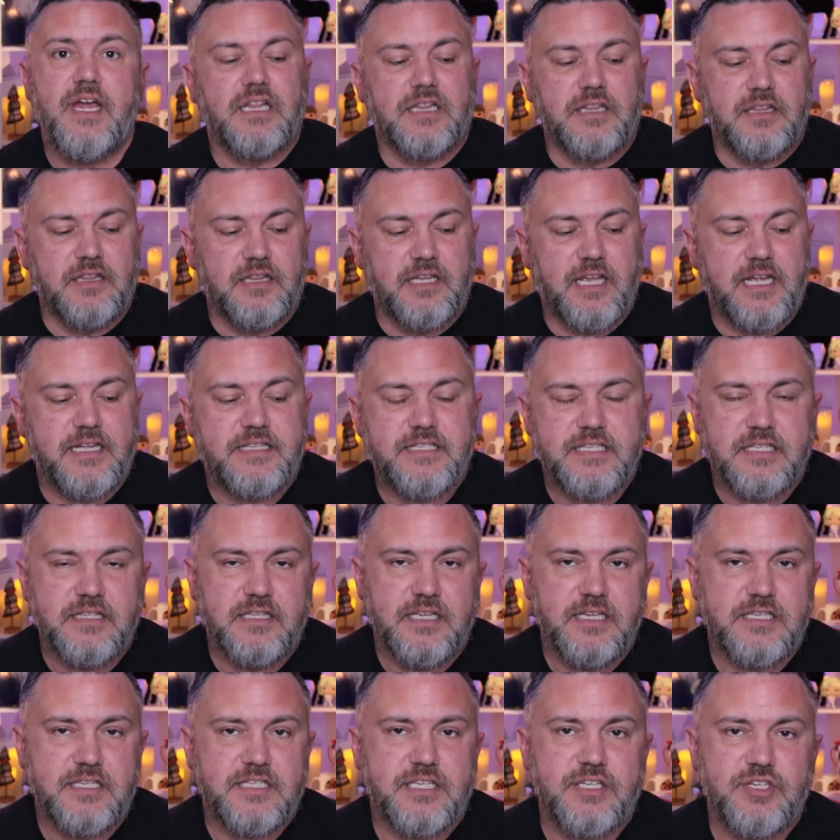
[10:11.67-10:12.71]
Let's
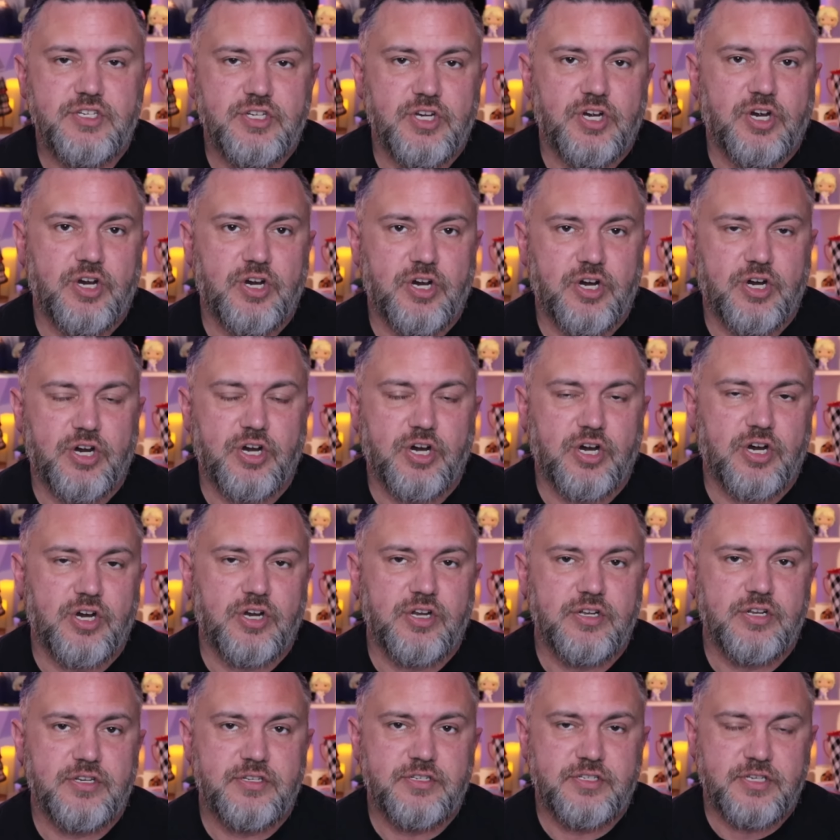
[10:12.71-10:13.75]
listen to
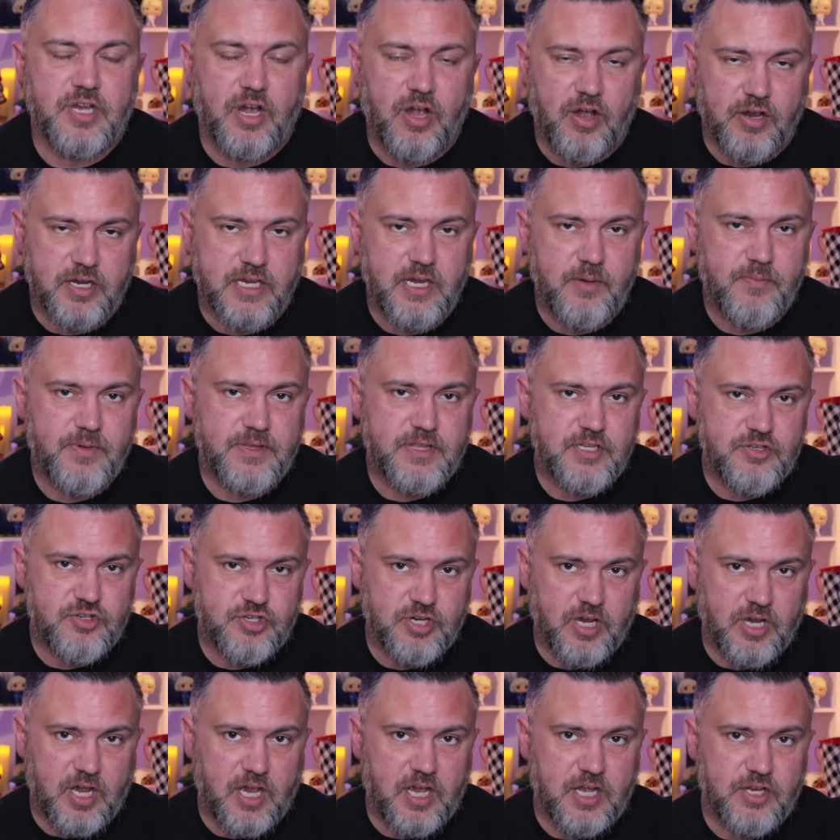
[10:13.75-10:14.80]
her talking with the
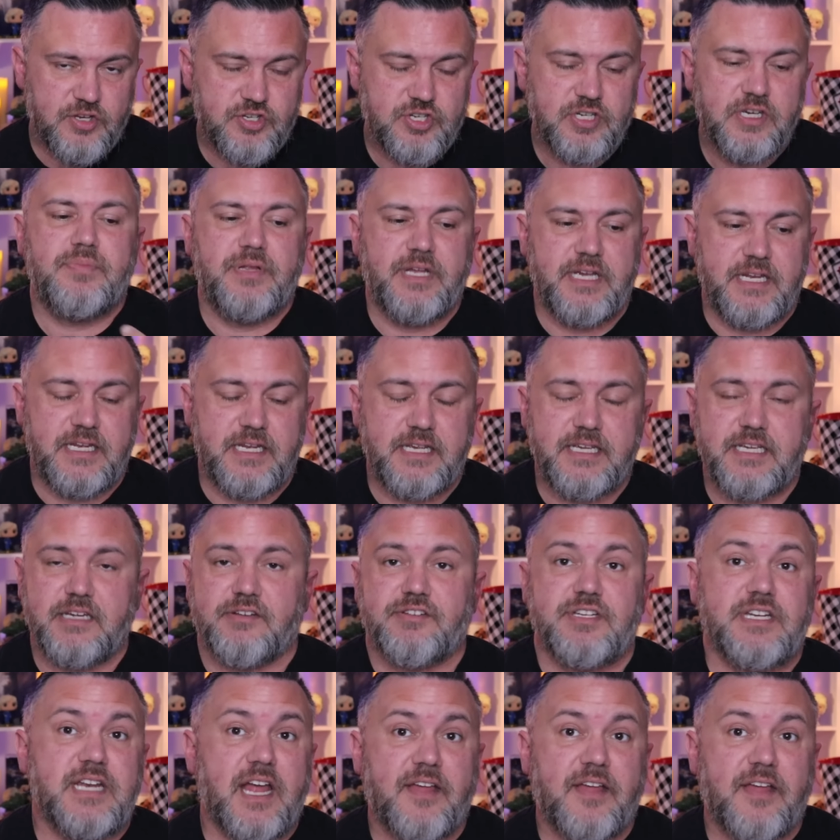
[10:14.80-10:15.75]
judge, pleading guilty.